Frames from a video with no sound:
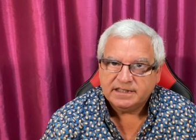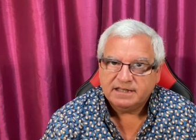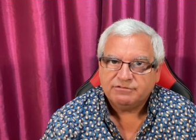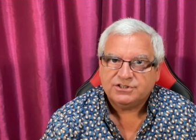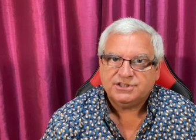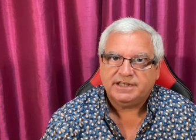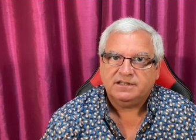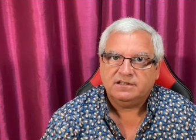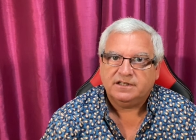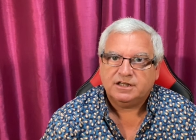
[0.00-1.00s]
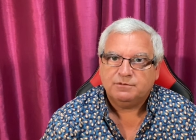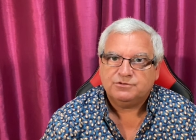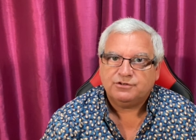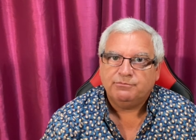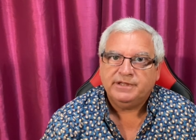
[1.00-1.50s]
level signal that comes
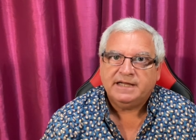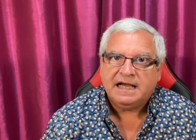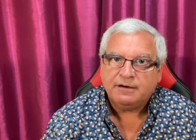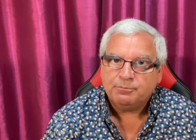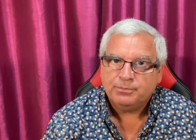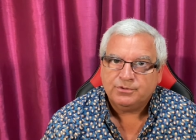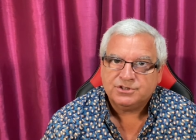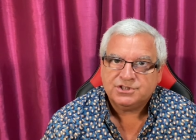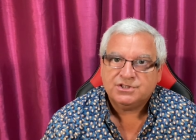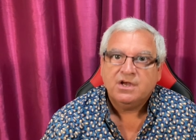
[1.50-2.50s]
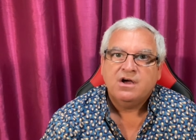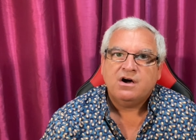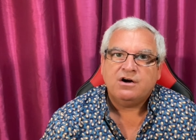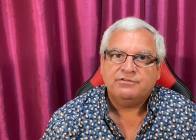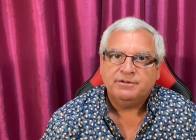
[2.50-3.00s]
from the outputs
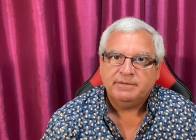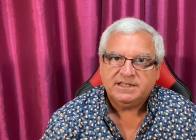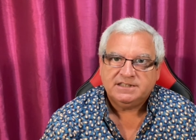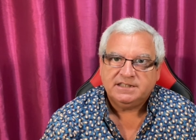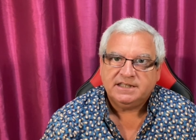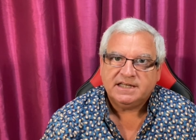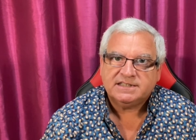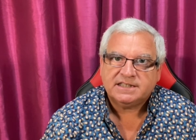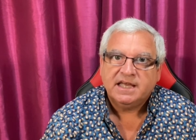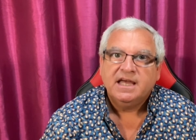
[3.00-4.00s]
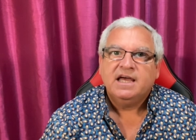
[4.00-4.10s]
of the mixing desk.